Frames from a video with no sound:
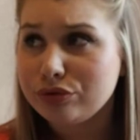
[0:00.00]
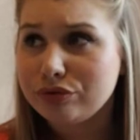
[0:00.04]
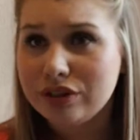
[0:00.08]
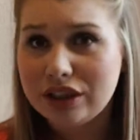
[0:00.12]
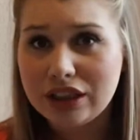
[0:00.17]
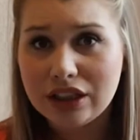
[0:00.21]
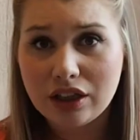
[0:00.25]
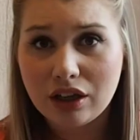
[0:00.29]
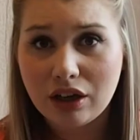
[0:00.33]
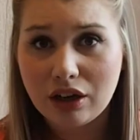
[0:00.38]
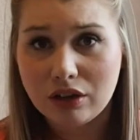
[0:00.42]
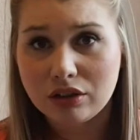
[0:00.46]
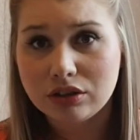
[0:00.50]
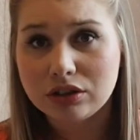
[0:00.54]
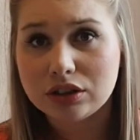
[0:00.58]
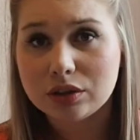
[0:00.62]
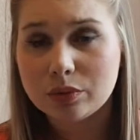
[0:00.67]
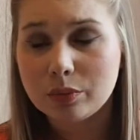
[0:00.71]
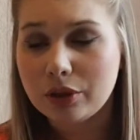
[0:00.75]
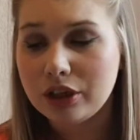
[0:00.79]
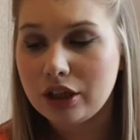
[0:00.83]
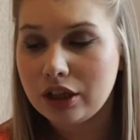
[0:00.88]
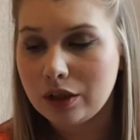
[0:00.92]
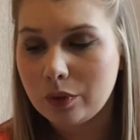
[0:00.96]
really hard to
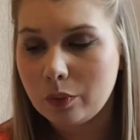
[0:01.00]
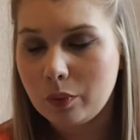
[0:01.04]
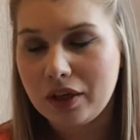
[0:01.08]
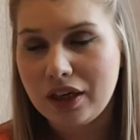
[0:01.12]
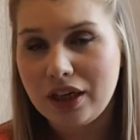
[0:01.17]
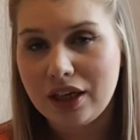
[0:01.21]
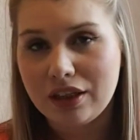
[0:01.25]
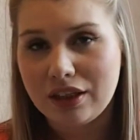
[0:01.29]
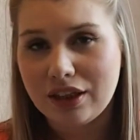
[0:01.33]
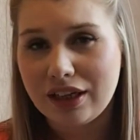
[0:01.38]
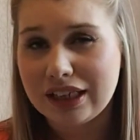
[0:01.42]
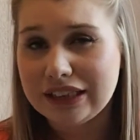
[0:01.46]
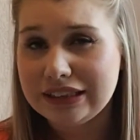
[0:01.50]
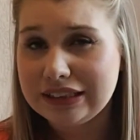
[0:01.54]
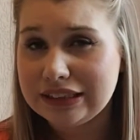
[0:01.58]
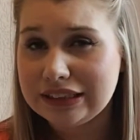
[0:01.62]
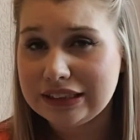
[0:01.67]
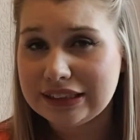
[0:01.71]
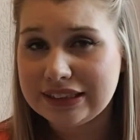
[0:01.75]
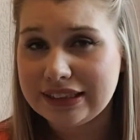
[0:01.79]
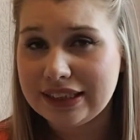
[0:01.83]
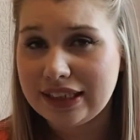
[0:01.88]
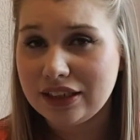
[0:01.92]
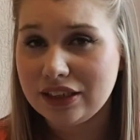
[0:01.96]
work with. I
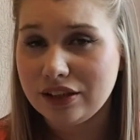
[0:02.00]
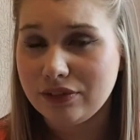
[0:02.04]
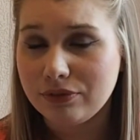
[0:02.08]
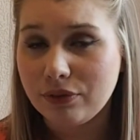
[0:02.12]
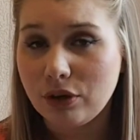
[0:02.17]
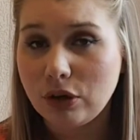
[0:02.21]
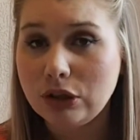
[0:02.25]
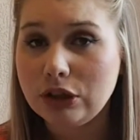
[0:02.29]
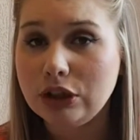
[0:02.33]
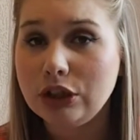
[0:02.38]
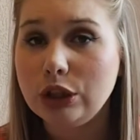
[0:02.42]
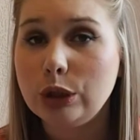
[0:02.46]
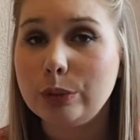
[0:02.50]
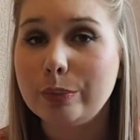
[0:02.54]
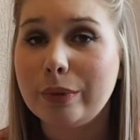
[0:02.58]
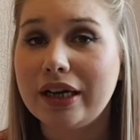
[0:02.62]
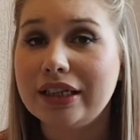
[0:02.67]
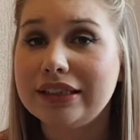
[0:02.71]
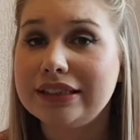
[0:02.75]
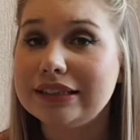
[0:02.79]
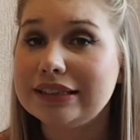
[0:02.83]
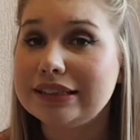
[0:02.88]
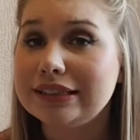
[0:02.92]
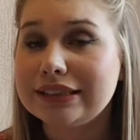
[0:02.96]
didn't see any volume. I
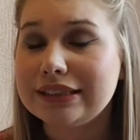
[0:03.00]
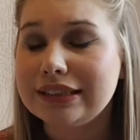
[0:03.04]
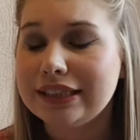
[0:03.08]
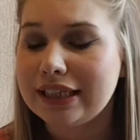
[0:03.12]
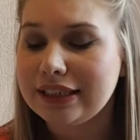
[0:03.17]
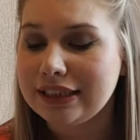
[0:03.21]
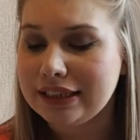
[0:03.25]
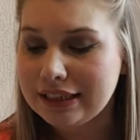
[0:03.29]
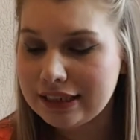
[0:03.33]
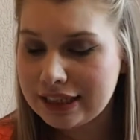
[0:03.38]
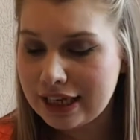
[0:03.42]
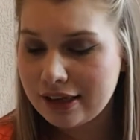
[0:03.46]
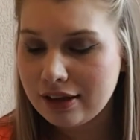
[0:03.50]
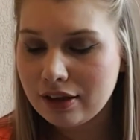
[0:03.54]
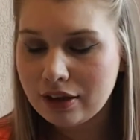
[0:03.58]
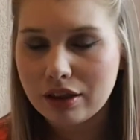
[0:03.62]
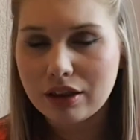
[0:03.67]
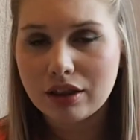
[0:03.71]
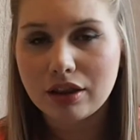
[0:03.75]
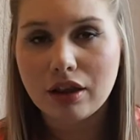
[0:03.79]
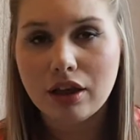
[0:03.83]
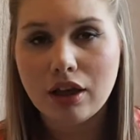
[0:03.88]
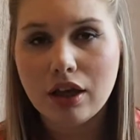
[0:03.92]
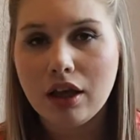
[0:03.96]
didn't see any
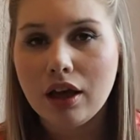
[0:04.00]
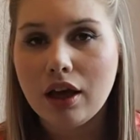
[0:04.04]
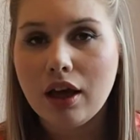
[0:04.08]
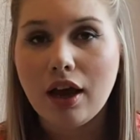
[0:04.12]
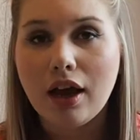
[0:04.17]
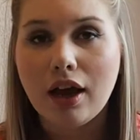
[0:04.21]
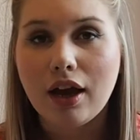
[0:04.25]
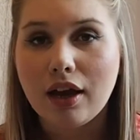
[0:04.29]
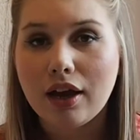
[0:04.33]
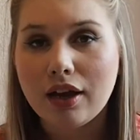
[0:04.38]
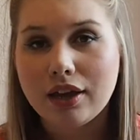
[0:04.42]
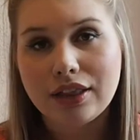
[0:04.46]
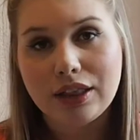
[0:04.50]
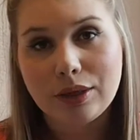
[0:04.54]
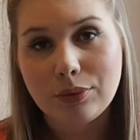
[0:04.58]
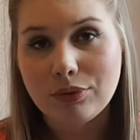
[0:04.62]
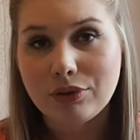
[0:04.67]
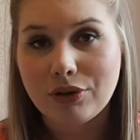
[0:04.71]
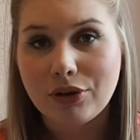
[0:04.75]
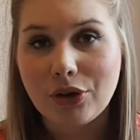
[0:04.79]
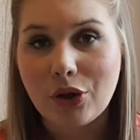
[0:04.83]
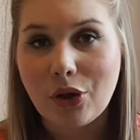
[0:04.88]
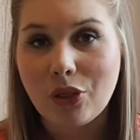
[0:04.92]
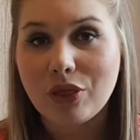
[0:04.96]
length. I keep
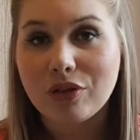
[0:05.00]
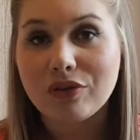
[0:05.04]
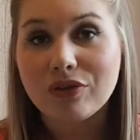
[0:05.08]
throwing it on the